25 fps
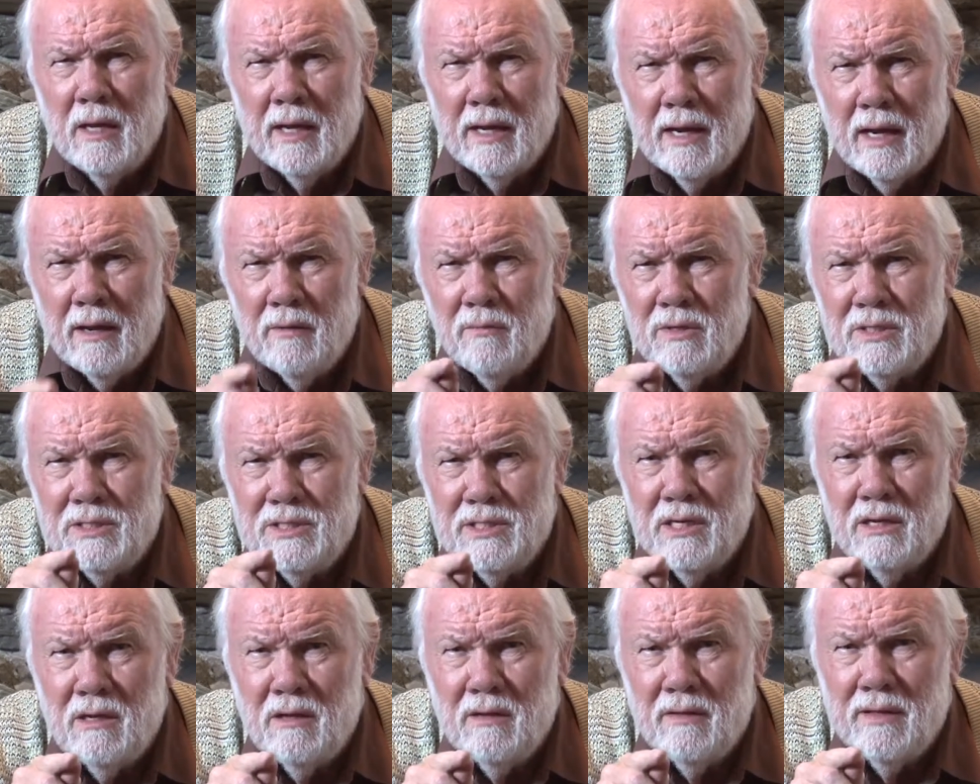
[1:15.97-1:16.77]
And I would
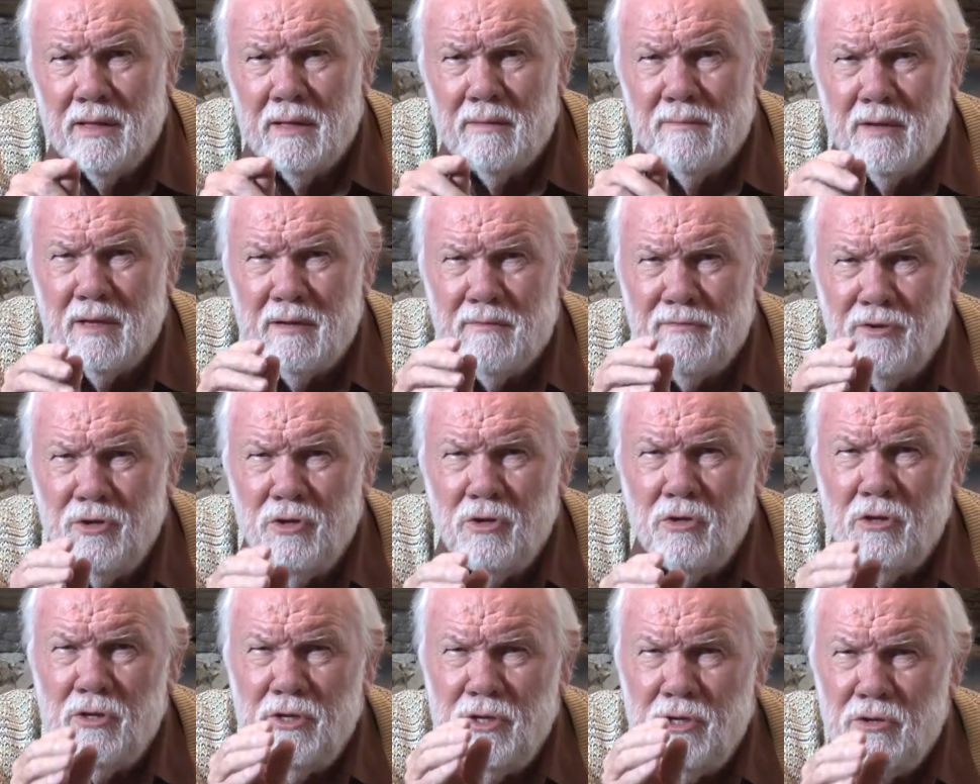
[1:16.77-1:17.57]
tell them, if
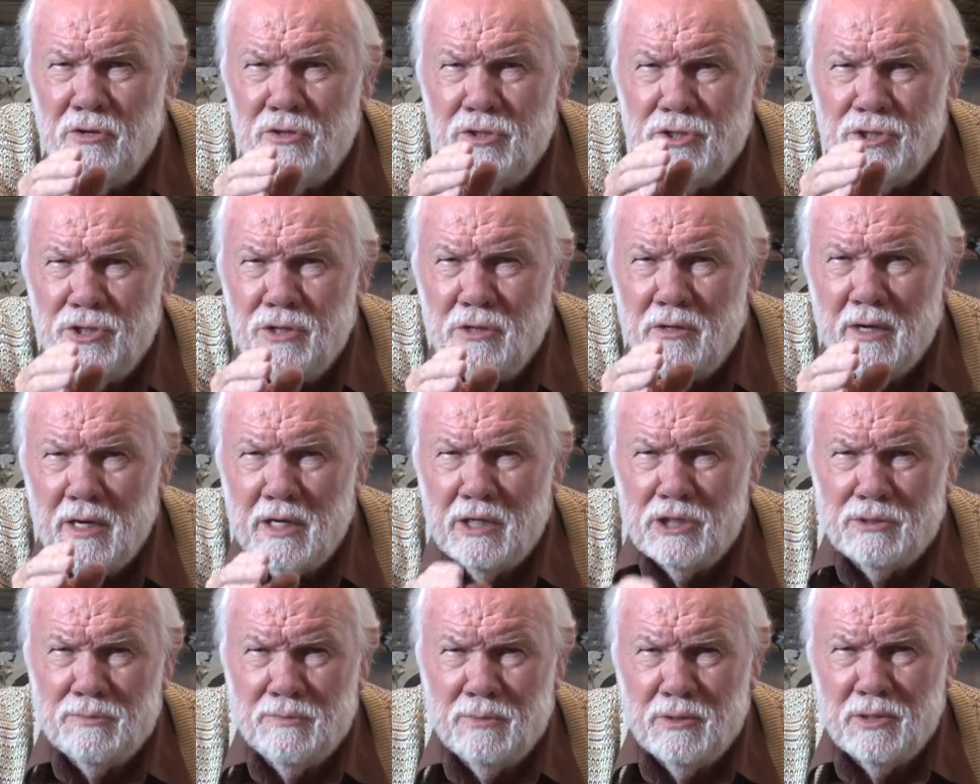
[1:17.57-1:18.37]
you'll use your
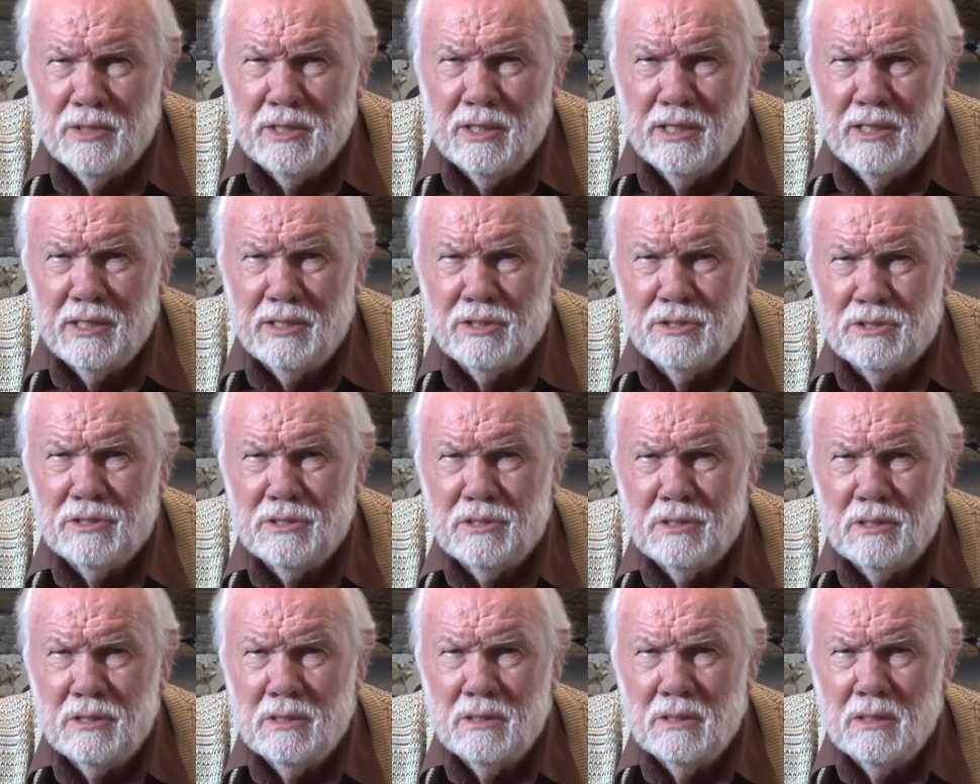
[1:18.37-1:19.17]

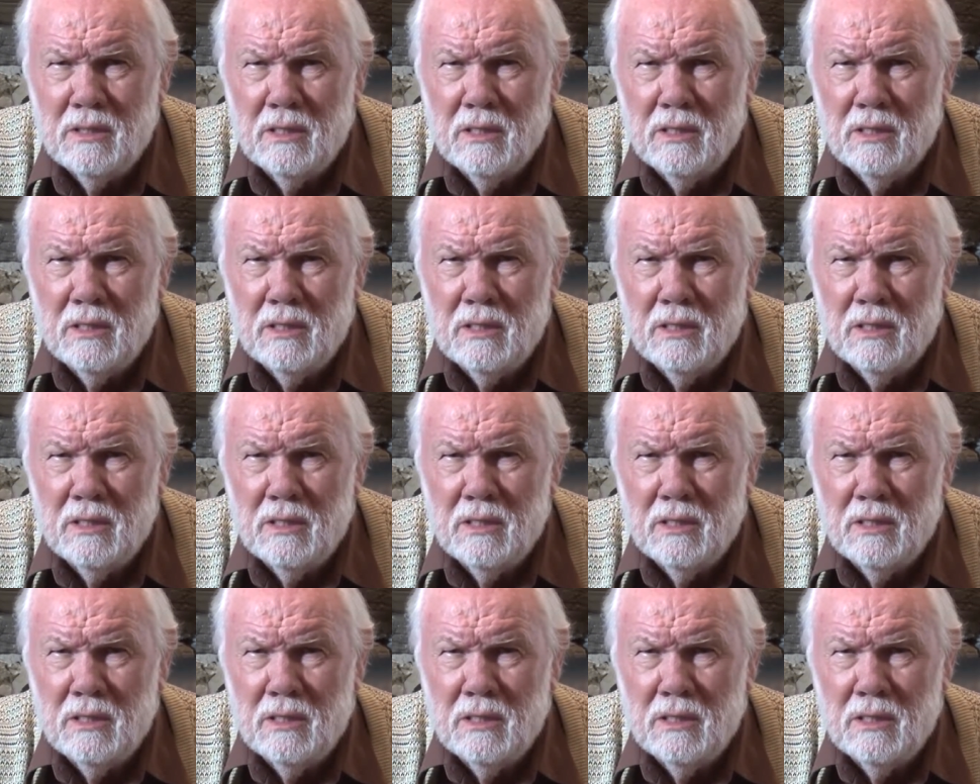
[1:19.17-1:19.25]
expertise